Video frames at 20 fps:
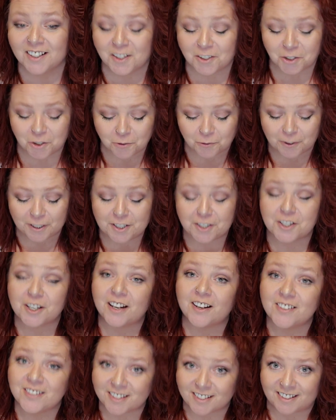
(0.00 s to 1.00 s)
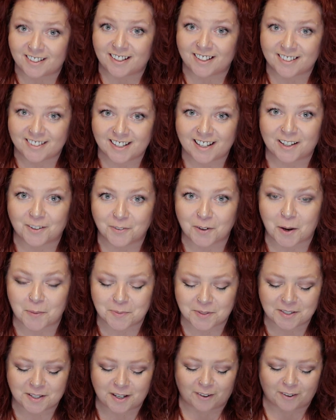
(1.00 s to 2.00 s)
You've reached Elsie at 10 of
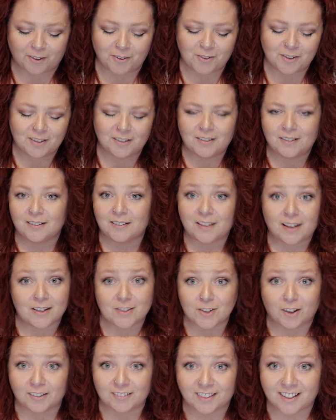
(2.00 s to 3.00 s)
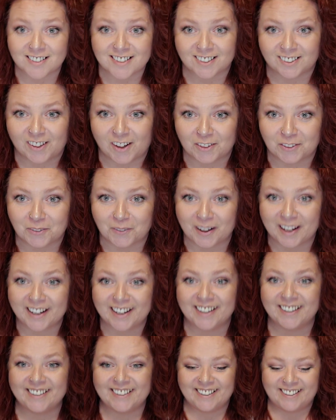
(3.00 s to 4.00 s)
Cups Tarot, in case you got lost along the way.